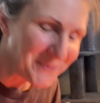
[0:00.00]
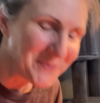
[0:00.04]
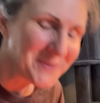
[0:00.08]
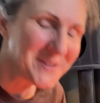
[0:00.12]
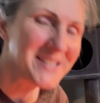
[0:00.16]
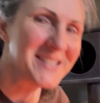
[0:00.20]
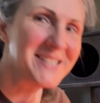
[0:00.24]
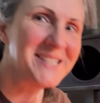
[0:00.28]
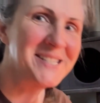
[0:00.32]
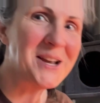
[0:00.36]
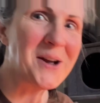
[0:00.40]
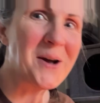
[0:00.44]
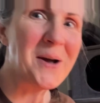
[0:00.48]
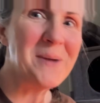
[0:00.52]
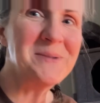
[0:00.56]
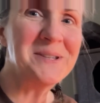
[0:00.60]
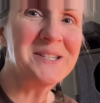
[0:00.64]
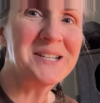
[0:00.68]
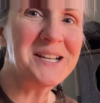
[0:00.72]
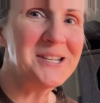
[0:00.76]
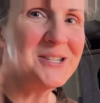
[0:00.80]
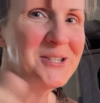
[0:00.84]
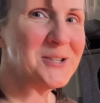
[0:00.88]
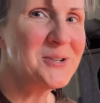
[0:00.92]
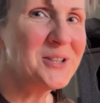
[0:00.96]
So I'm just
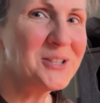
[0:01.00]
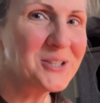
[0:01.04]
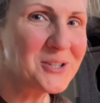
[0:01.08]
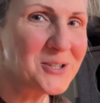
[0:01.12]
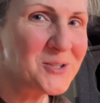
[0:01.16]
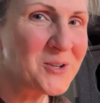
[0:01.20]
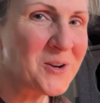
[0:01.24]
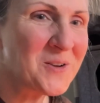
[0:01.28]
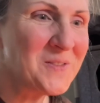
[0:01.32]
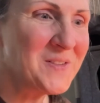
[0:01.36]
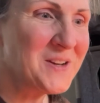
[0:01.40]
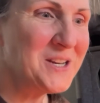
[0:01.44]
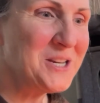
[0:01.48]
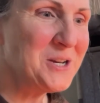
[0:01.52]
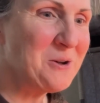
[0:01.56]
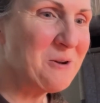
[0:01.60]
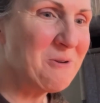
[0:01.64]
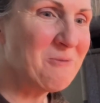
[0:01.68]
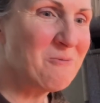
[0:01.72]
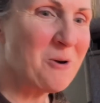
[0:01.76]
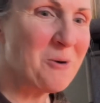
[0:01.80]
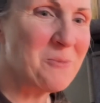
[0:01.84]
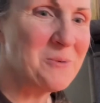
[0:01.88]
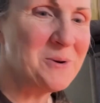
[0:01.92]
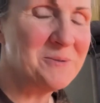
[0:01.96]
going to do a little short video
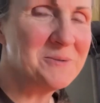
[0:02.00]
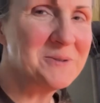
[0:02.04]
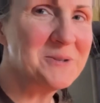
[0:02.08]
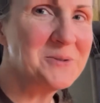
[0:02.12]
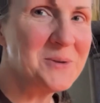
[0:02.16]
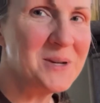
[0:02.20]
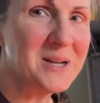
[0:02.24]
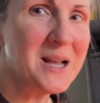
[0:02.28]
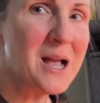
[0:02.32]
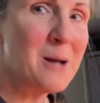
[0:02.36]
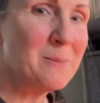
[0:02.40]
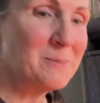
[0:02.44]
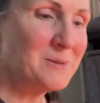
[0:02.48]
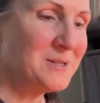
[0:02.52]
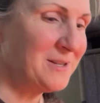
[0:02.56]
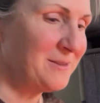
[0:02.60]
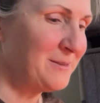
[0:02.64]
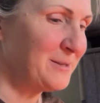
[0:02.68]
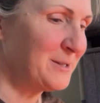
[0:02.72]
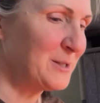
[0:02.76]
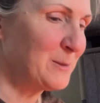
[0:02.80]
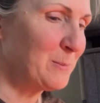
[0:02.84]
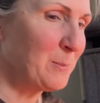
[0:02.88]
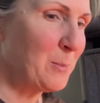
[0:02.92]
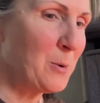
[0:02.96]
of what we were doing up to
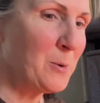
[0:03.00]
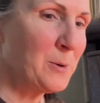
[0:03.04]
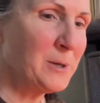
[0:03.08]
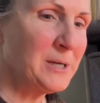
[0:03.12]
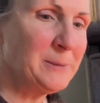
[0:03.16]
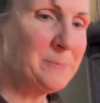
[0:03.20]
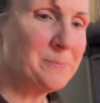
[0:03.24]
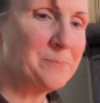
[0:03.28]
this point.